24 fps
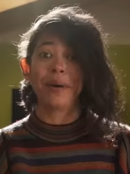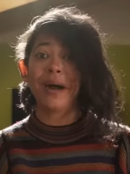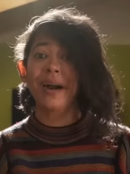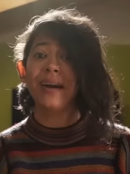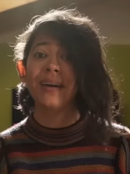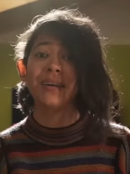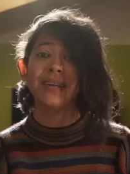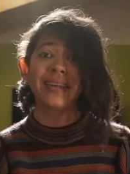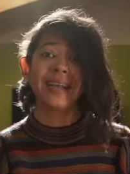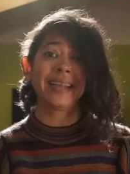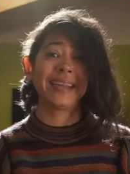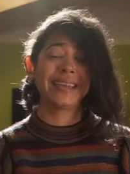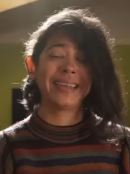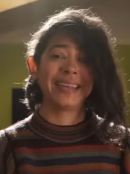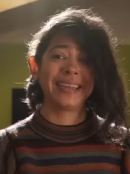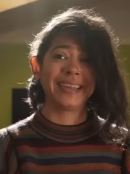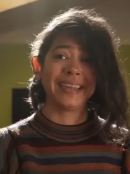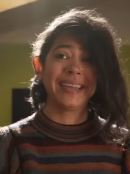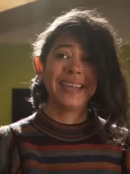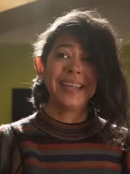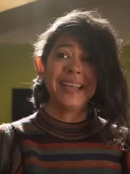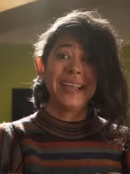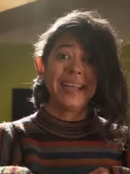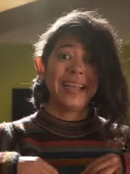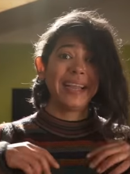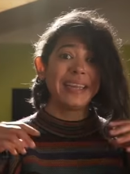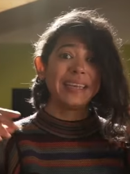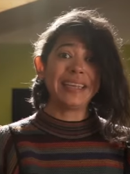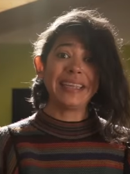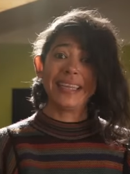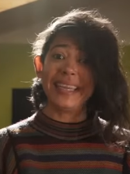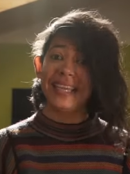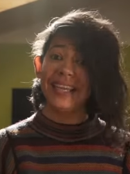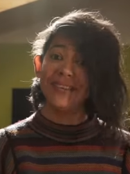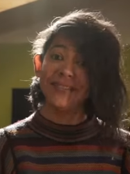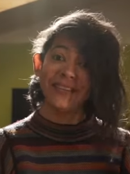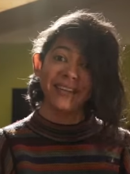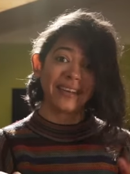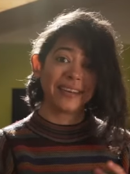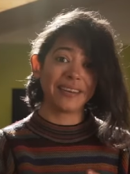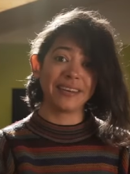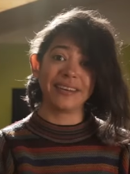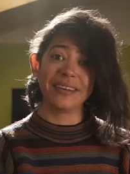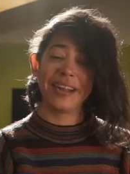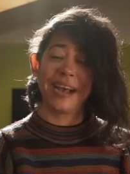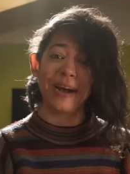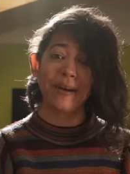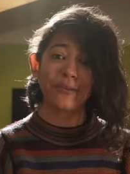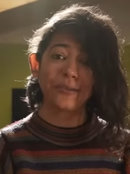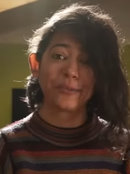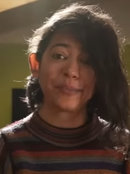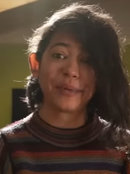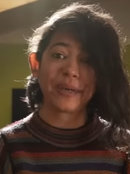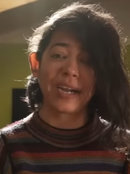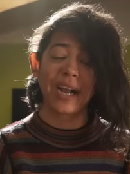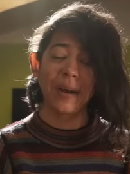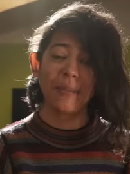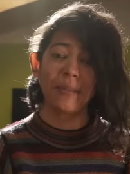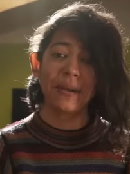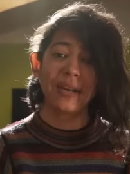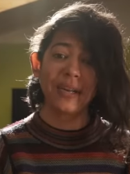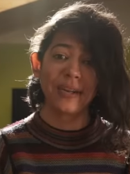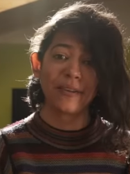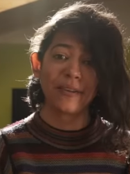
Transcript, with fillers: bartending, and even learn how to become an